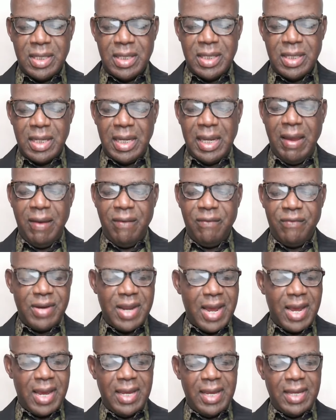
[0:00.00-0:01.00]
If
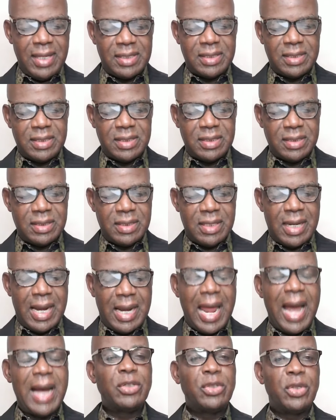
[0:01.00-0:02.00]
there is an
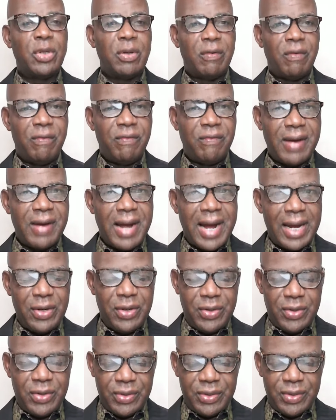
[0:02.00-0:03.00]
actual
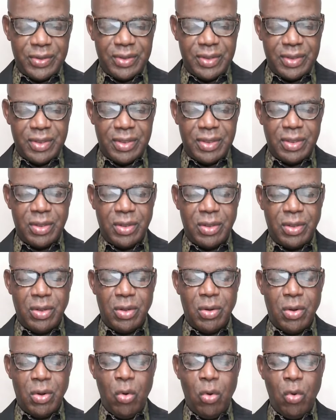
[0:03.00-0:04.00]
fire,
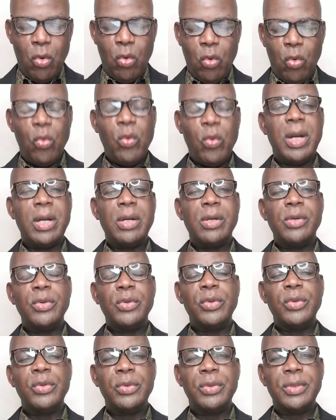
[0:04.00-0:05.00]
who will
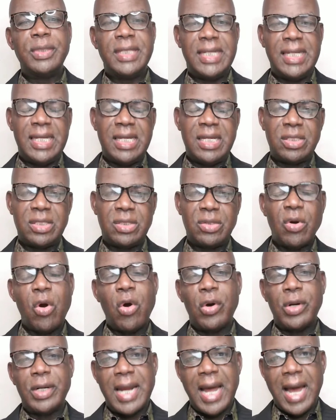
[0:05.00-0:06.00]
do this
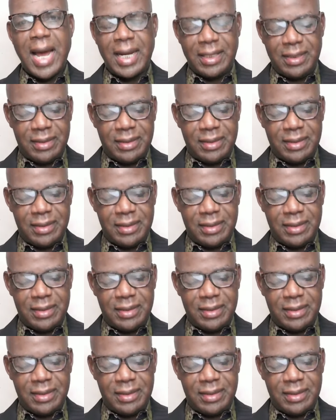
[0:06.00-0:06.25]
or that?